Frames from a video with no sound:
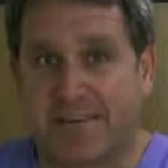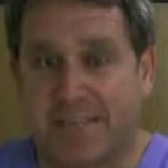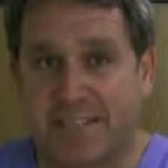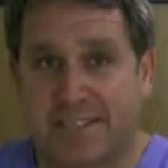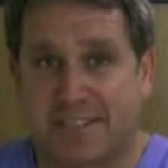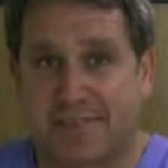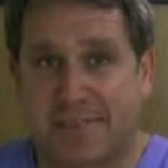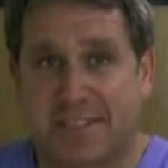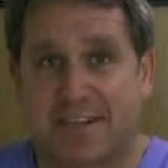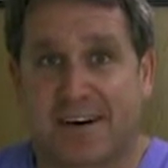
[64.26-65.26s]
reasons for
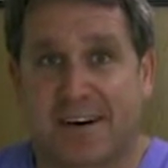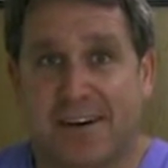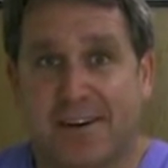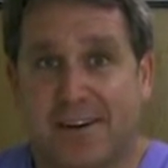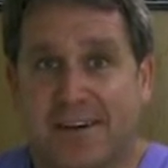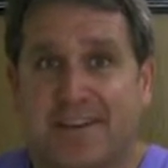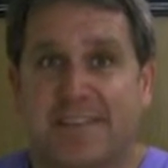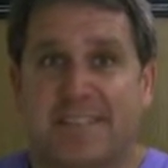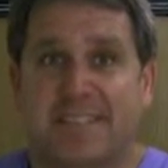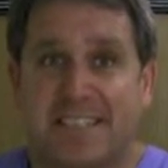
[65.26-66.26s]
this are
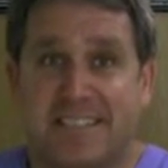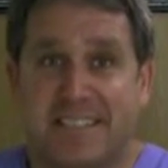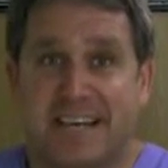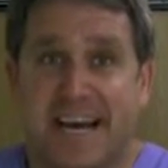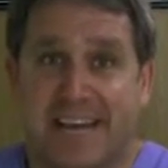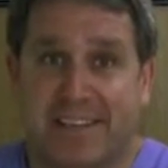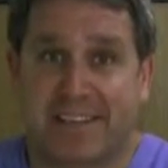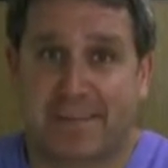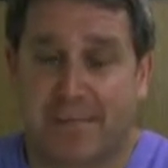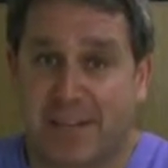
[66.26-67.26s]
the disease is highly
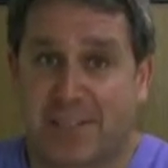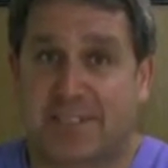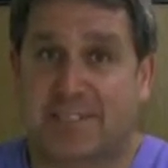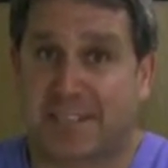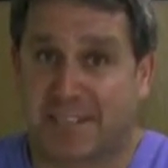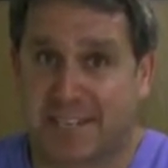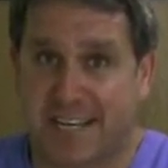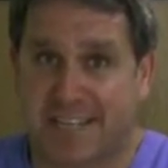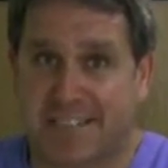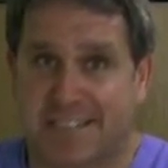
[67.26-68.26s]
infectious and
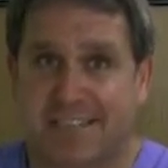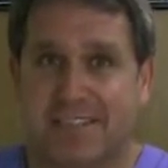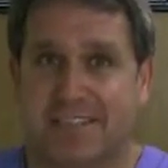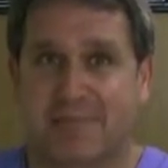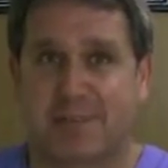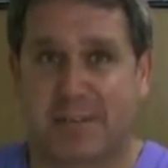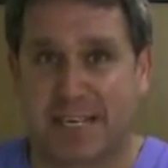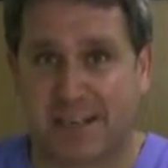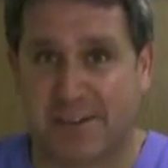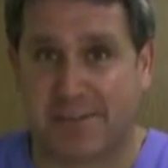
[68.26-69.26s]
contagious, and to
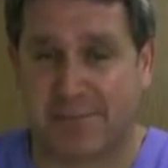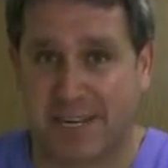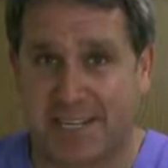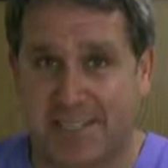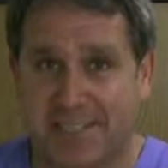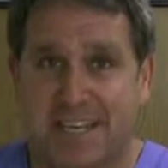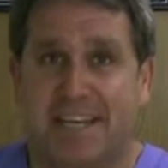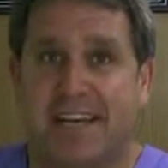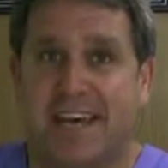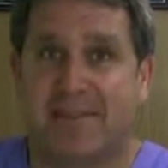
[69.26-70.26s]
protect other patients,
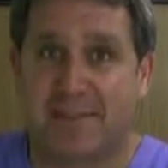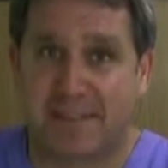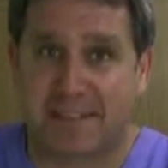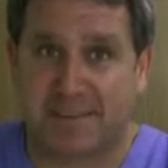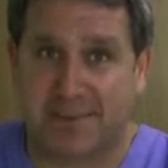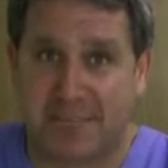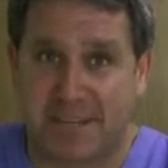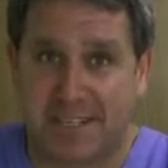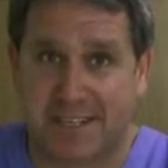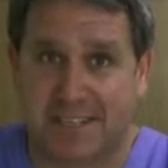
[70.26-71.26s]
everything the
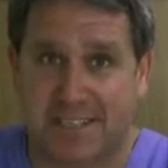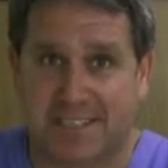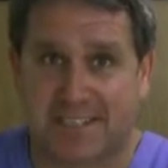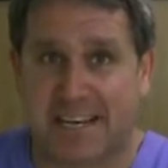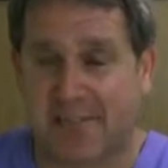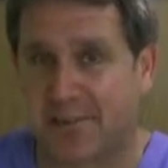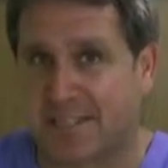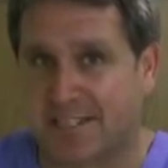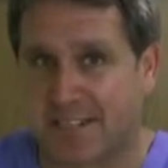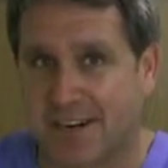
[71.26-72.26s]
puppy touches is either
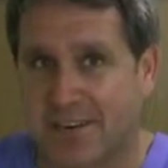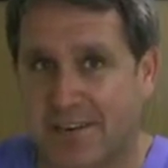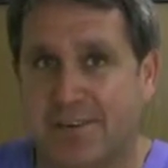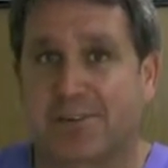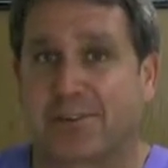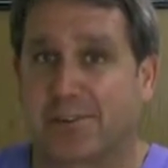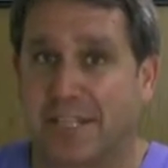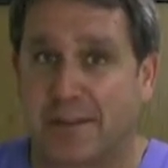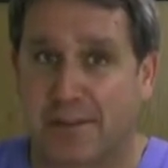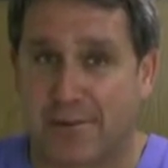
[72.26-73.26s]
discarded or
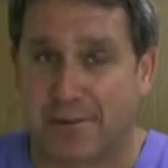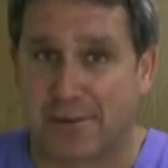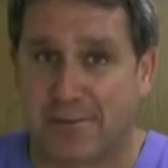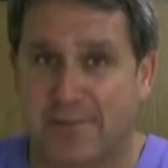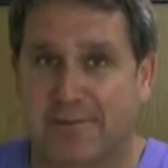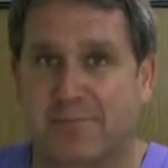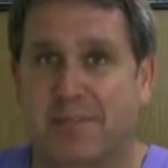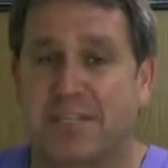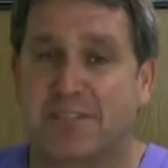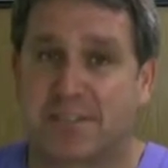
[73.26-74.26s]
cleaned thoroughly with a
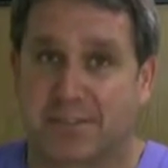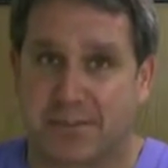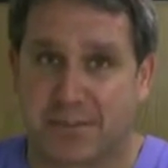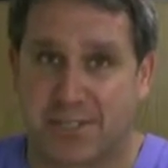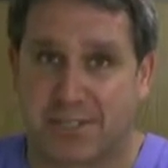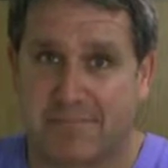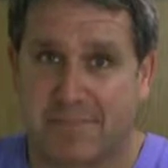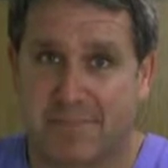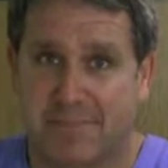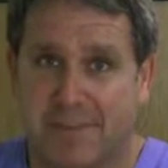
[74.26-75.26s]
bleach solution.
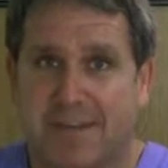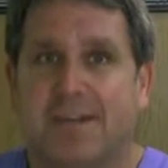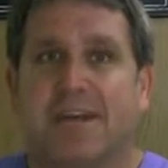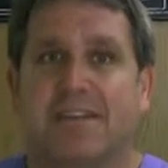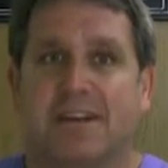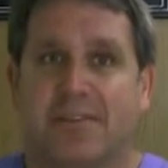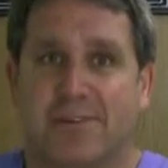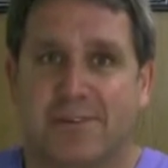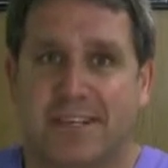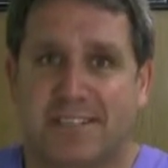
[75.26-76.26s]
The
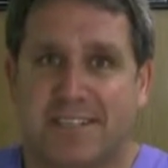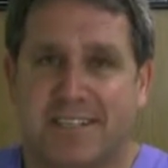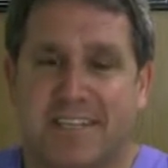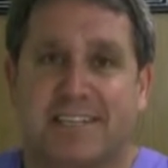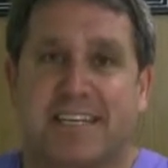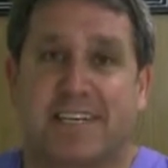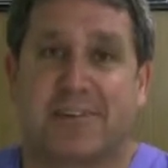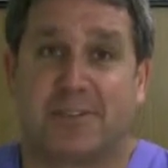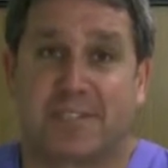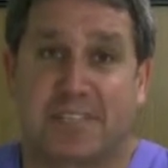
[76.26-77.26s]
other reason is the
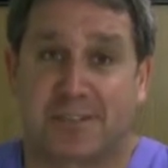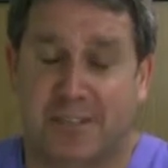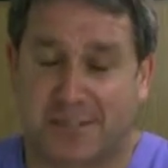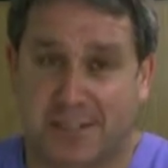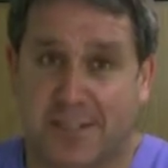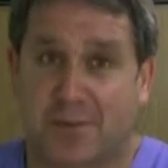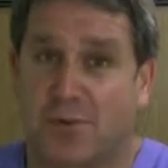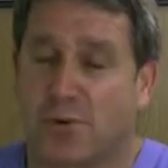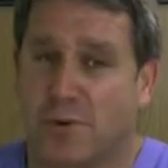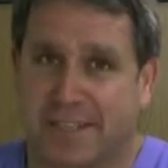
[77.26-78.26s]
illness can kill
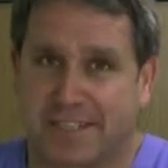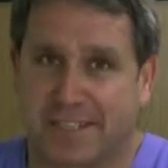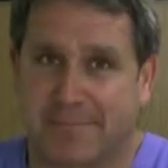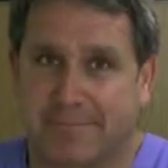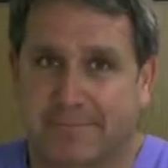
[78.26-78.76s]
so quickly.